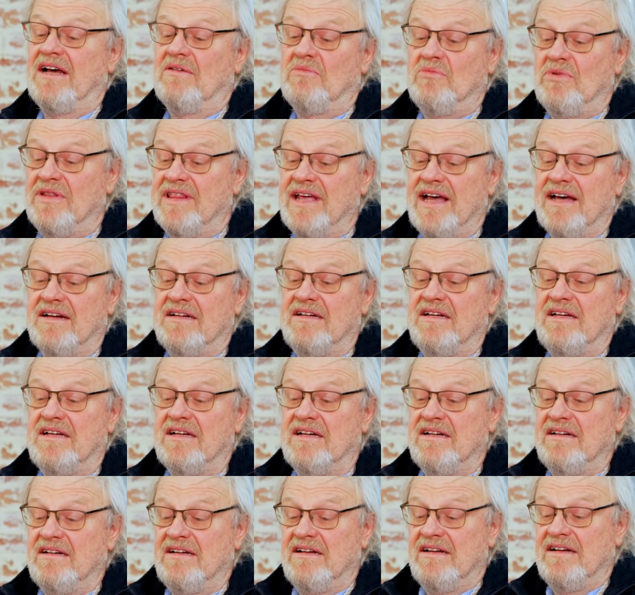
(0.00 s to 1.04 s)
Without
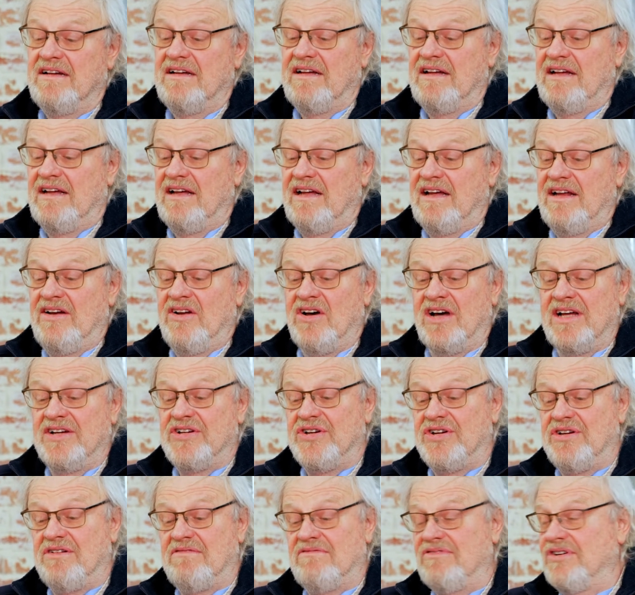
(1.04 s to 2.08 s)
nice,
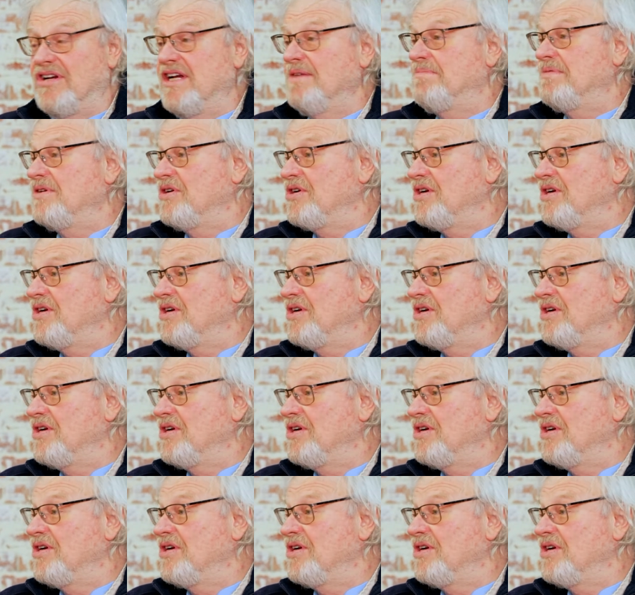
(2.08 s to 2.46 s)
cheap and